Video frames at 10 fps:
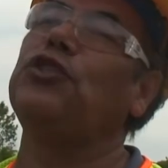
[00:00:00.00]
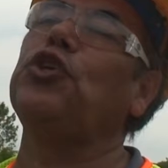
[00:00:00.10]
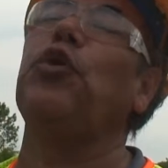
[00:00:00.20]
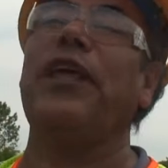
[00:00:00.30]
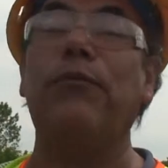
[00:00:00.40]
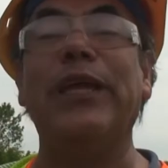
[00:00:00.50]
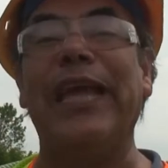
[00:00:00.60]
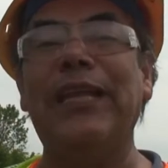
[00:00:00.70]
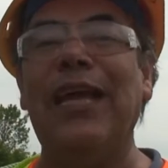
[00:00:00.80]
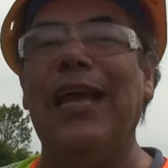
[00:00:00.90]
So then we
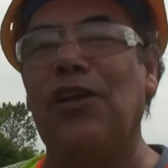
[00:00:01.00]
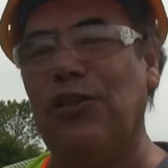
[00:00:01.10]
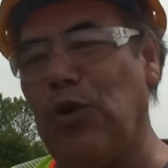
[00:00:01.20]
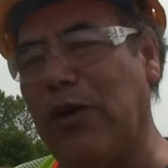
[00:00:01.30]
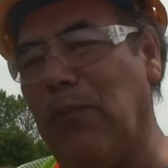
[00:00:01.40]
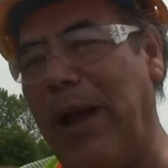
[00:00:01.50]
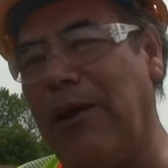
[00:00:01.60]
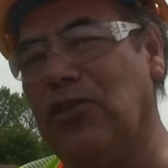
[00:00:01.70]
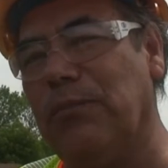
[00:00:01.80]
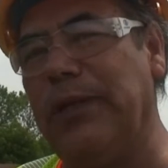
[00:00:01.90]
can do a
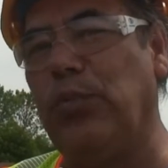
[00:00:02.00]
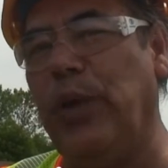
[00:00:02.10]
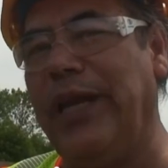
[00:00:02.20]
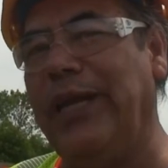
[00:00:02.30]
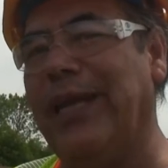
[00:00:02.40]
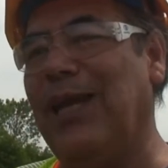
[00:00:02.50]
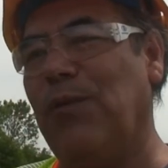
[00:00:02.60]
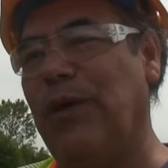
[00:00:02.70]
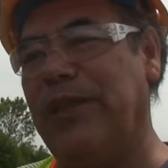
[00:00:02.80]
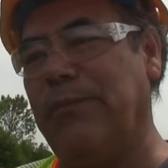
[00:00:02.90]
comparison between
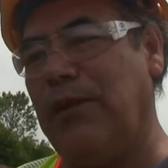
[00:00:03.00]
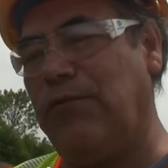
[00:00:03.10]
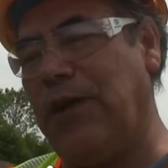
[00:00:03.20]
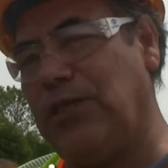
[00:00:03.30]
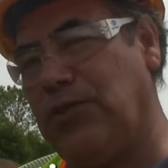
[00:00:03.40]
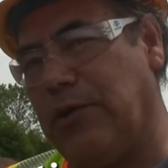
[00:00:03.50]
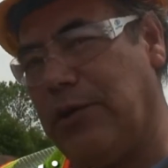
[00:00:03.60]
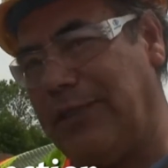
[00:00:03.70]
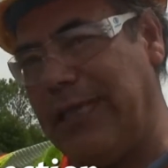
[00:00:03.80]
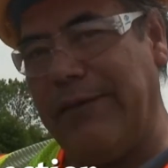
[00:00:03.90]
what the manufacturer
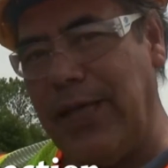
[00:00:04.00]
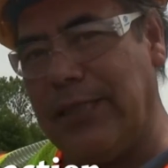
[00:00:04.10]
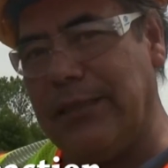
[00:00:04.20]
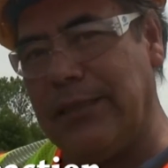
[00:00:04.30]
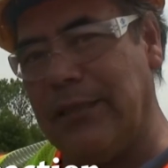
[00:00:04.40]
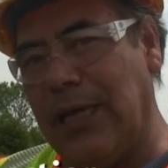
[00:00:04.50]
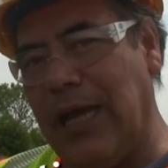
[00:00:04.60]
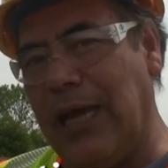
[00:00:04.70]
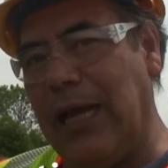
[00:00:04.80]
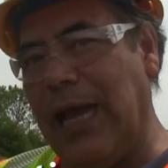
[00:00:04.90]
is giving us
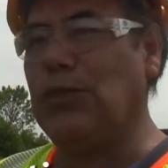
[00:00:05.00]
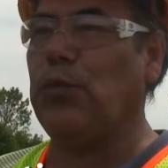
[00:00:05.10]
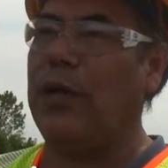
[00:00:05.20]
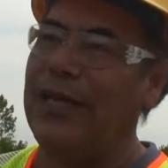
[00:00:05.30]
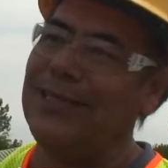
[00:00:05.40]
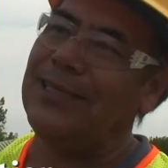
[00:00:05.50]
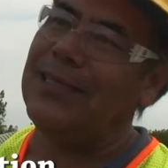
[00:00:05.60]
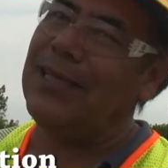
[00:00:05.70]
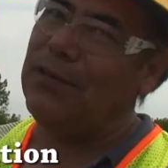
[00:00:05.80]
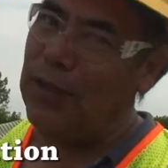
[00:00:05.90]
as well as
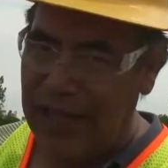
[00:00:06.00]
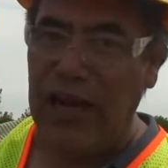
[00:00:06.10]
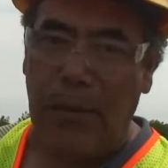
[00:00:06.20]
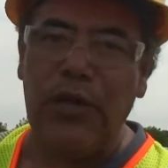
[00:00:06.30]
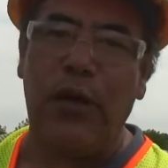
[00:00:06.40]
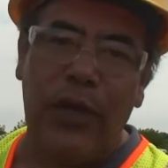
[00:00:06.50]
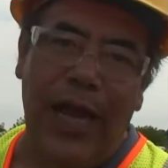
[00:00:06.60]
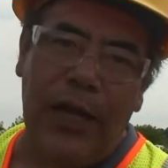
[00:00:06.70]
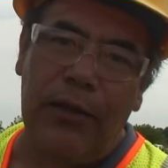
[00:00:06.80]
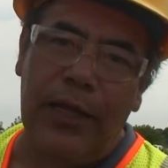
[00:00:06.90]
the number that we
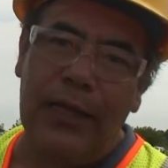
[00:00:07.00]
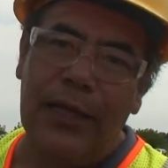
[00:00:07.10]
calculate.